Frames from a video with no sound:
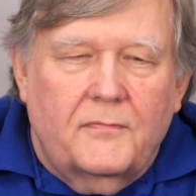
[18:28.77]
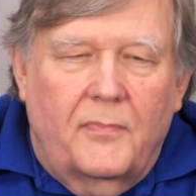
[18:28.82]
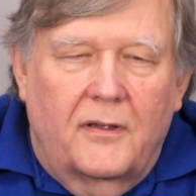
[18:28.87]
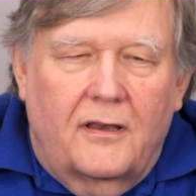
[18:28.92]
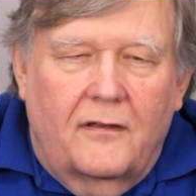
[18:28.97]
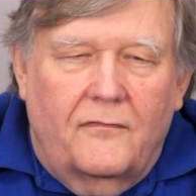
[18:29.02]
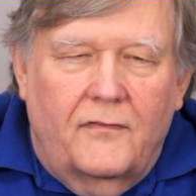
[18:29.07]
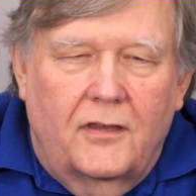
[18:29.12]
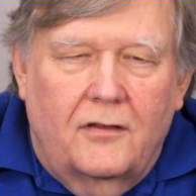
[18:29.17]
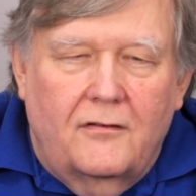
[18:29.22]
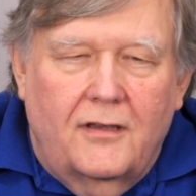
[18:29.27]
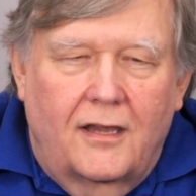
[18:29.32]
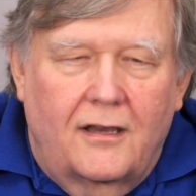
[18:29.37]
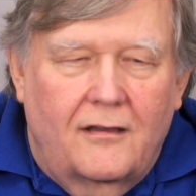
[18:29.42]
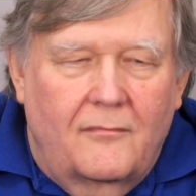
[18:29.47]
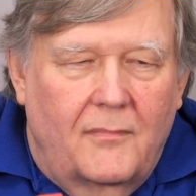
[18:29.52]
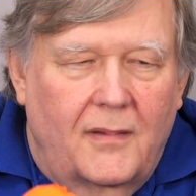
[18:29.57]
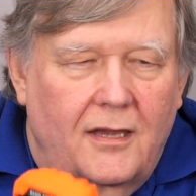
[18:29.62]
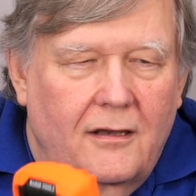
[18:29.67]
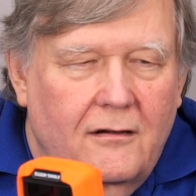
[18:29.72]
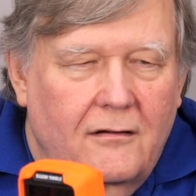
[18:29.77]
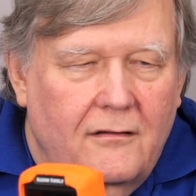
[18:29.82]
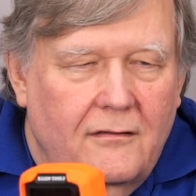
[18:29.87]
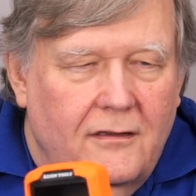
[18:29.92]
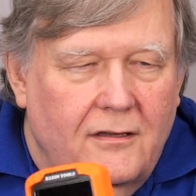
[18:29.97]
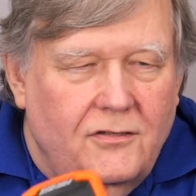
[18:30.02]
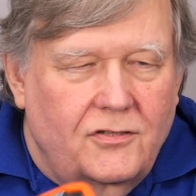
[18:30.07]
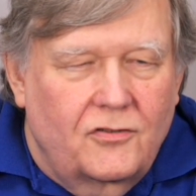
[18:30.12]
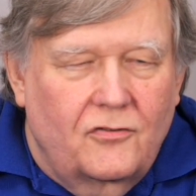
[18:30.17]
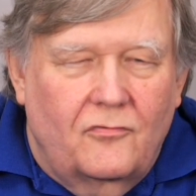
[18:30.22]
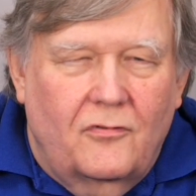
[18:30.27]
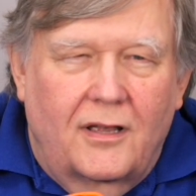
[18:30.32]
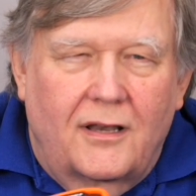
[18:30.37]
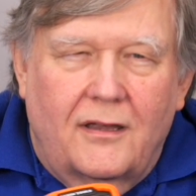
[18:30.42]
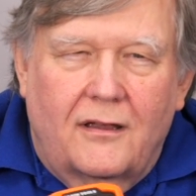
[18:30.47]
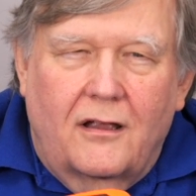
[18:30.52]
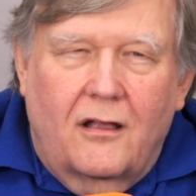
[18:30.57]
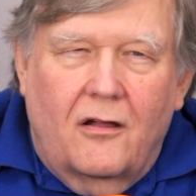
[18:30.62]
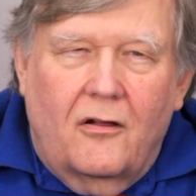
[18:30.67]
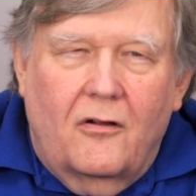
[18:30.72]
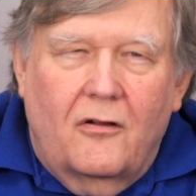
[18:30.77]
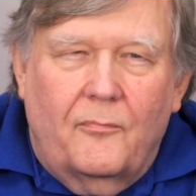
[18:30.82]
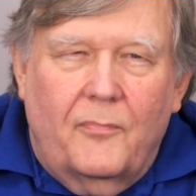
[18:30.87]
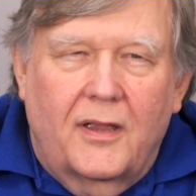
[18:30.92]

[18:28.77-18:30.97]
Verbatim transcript: But if you need a meter that you want to go